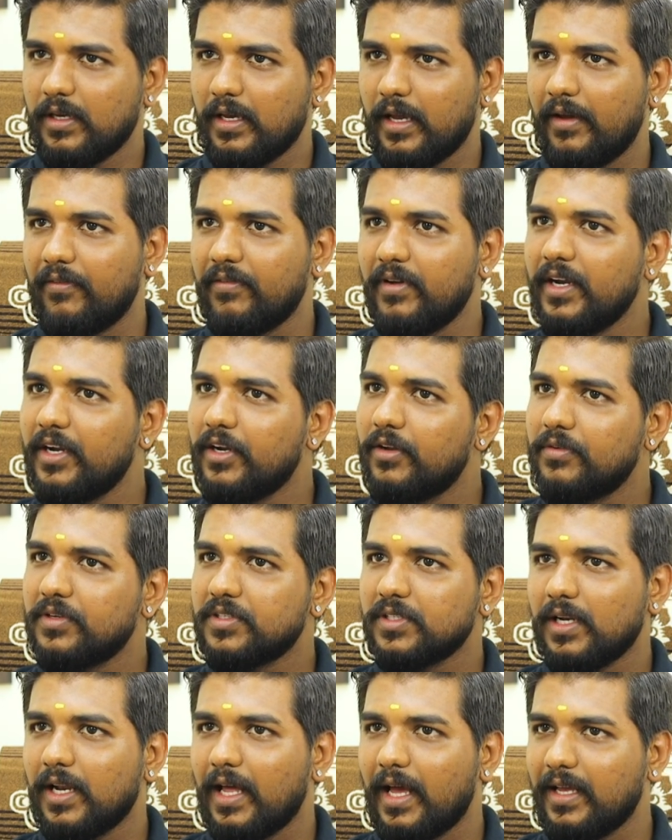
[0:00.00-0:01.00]
Every
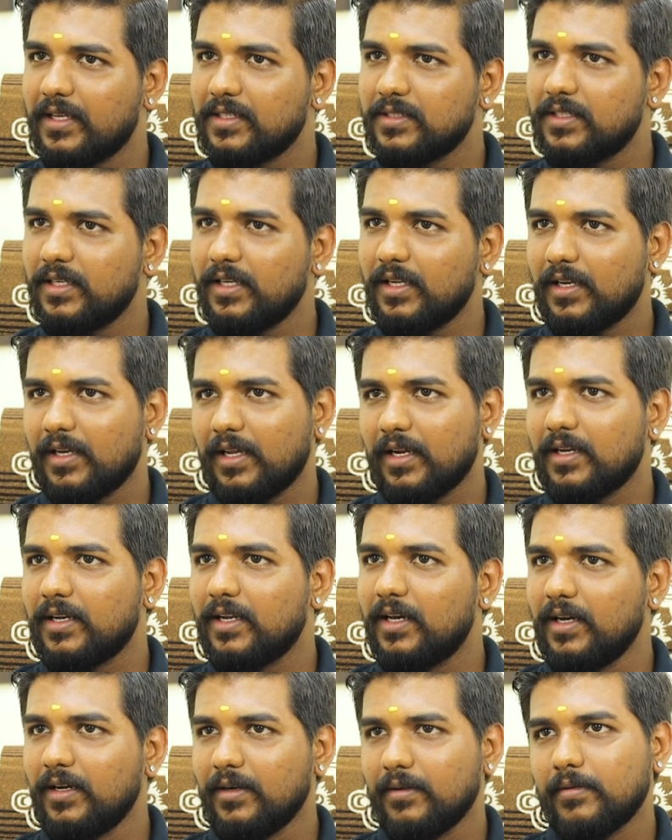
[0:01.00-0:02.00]
individual has the
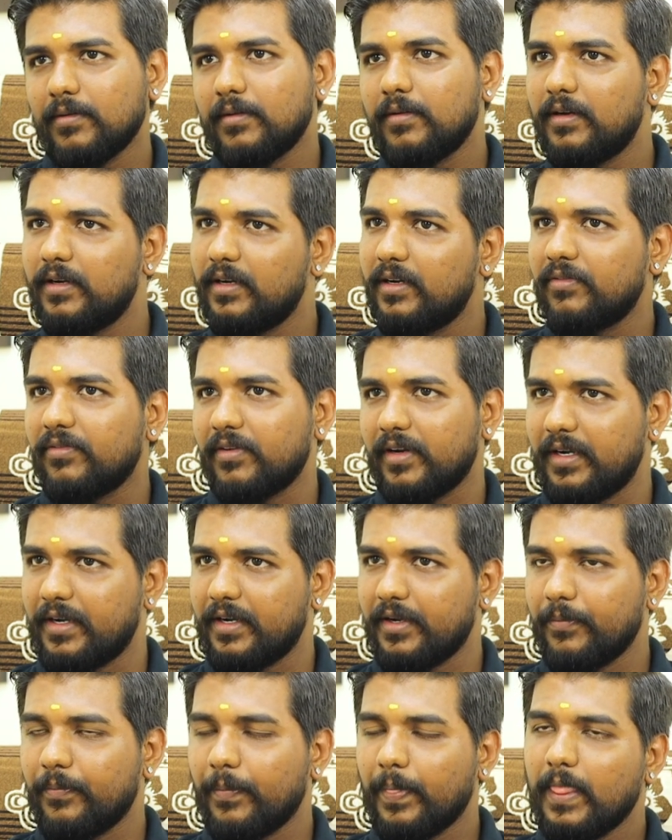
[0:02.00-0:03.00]
lagna
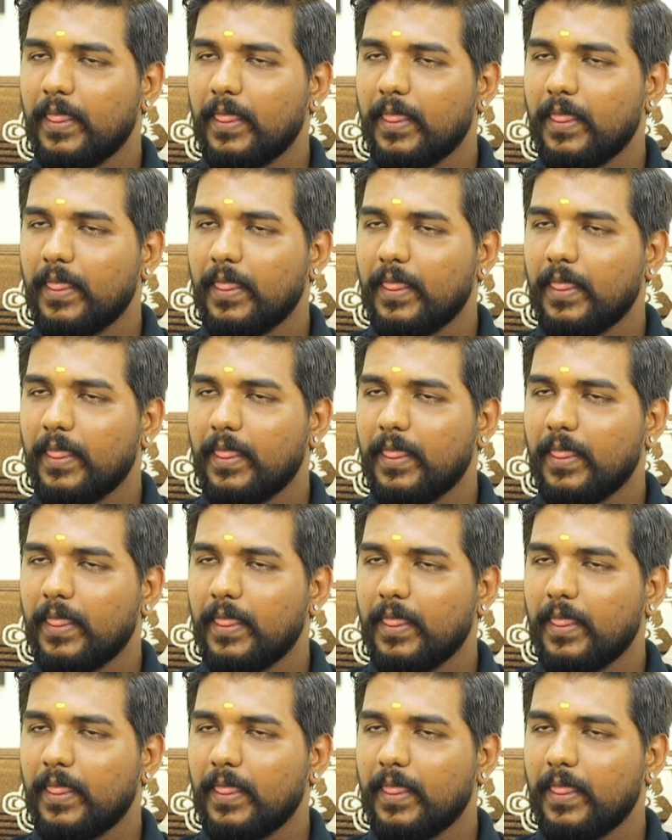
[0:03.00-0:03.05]
different.